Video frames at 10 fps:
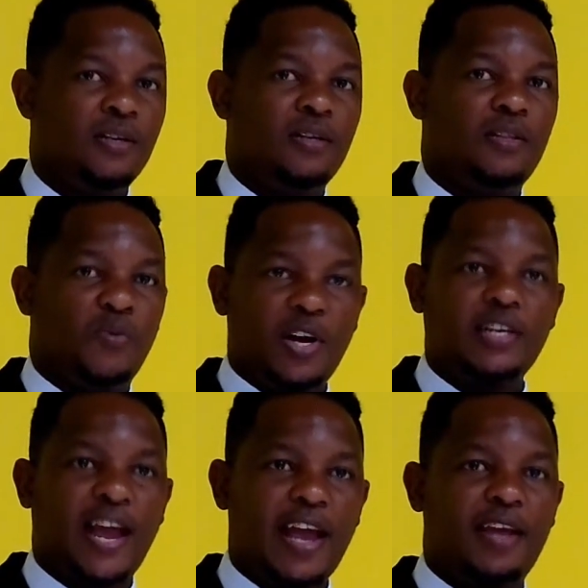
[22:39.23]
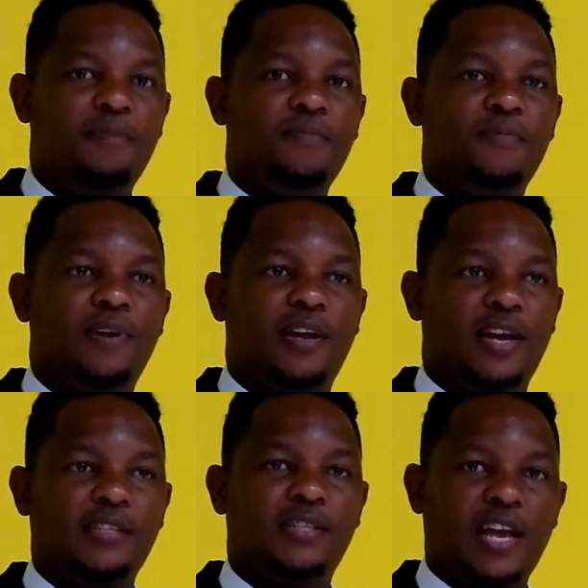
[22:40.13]
The word came, and
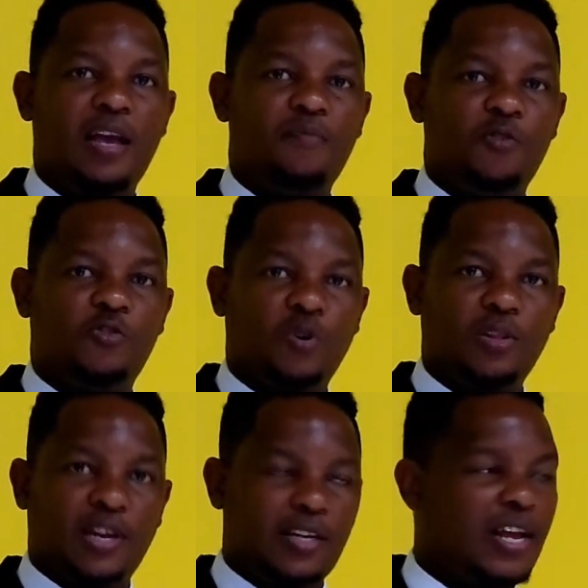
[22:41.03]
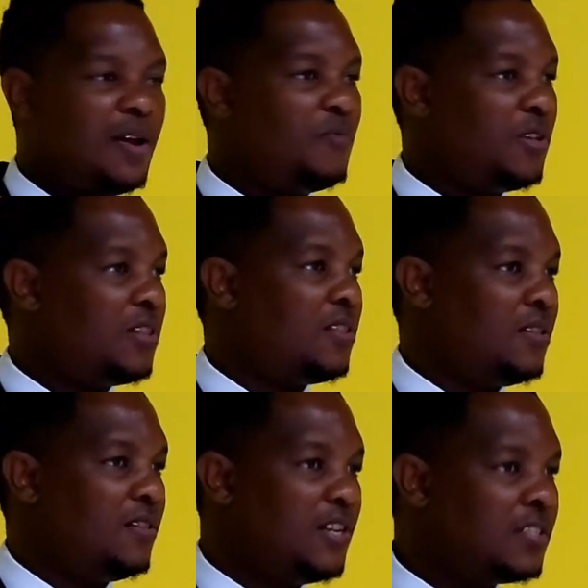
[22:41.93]
as it came, you saw that it came with
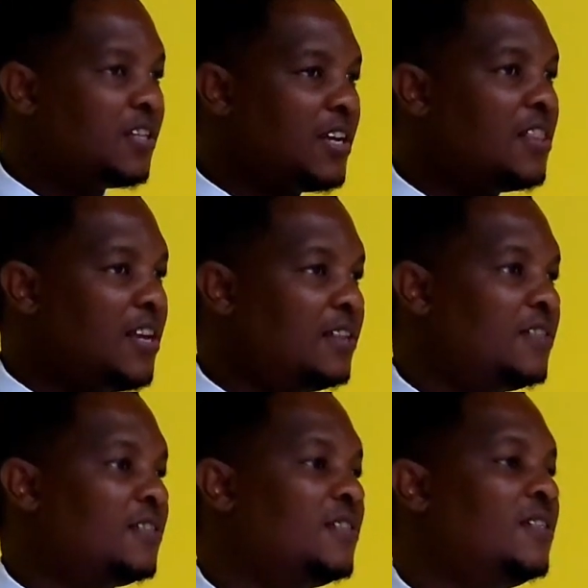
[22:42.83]
these three things.